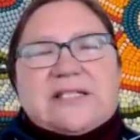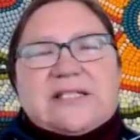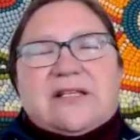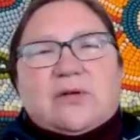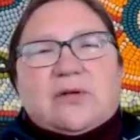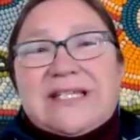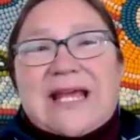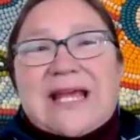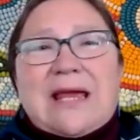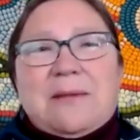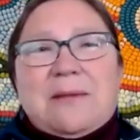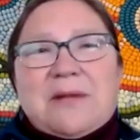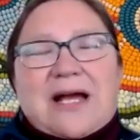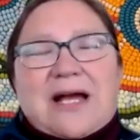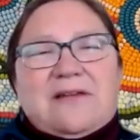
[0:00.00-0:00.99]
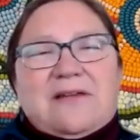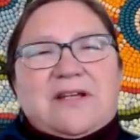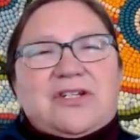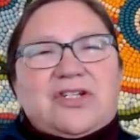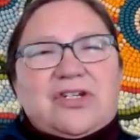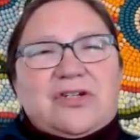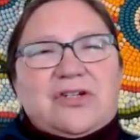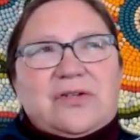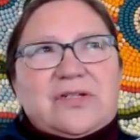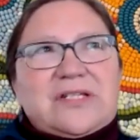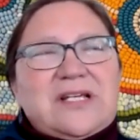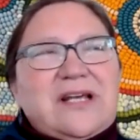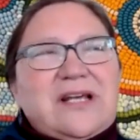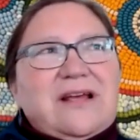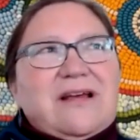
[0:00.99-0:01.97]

those same kind of issues